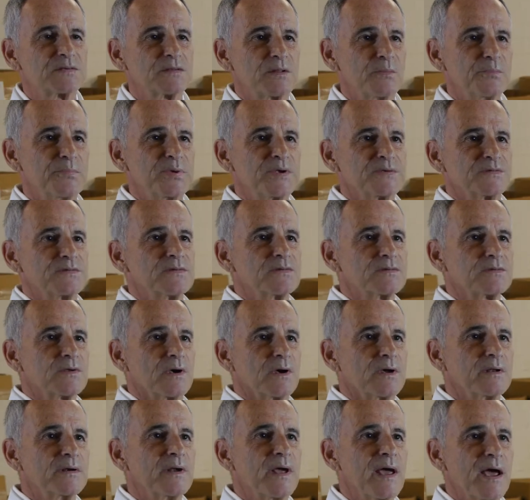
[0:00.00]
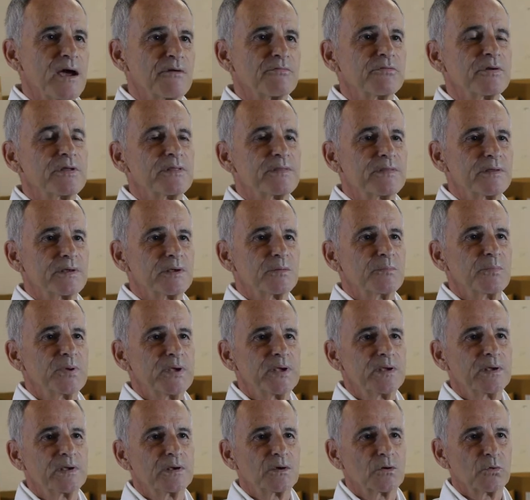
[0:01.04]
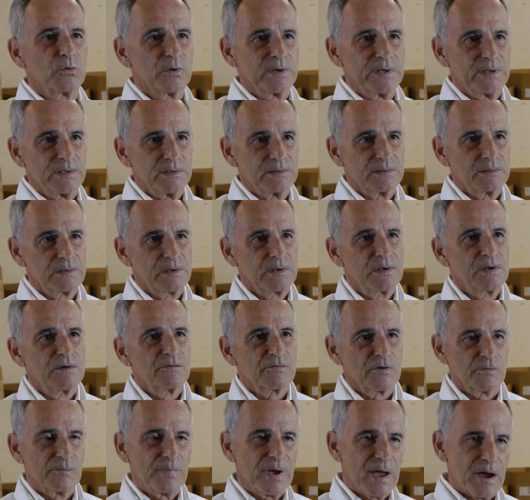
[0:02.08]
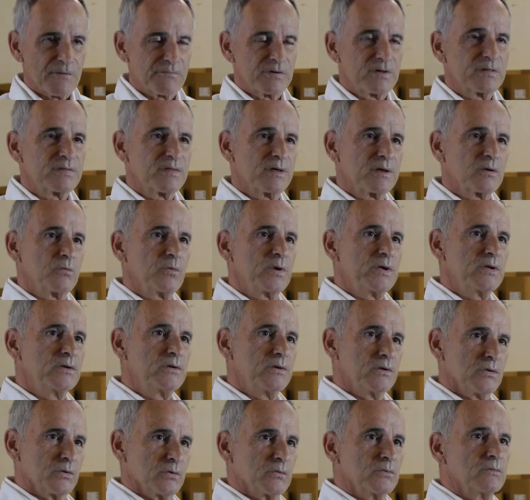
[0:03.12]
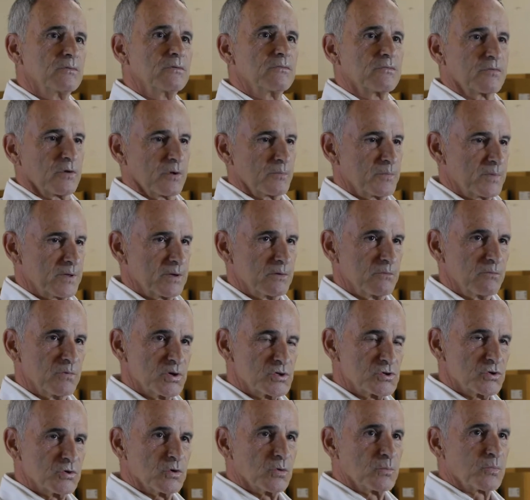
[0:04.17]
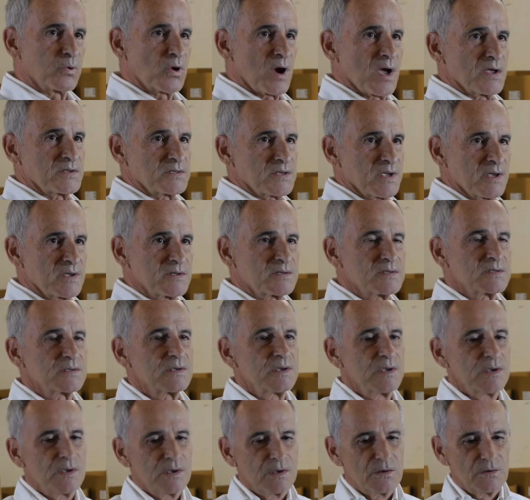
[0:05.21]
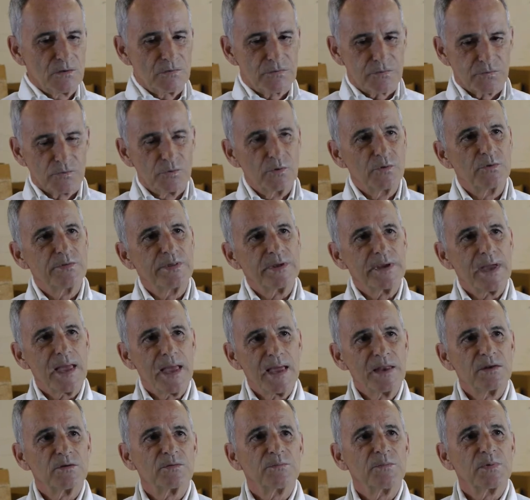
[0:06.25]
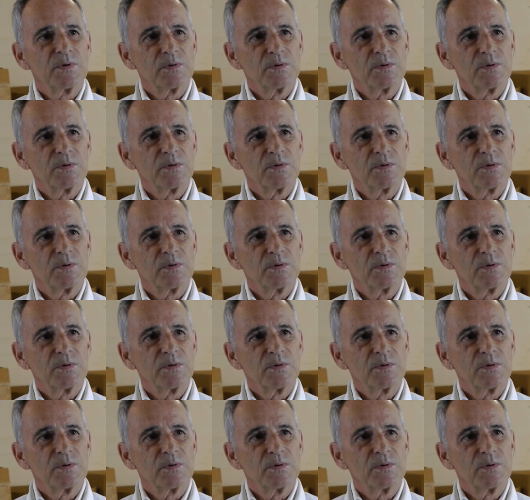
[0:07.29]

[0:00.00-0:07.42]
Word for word: the business on everything being green. From everything we do, from the original process through the end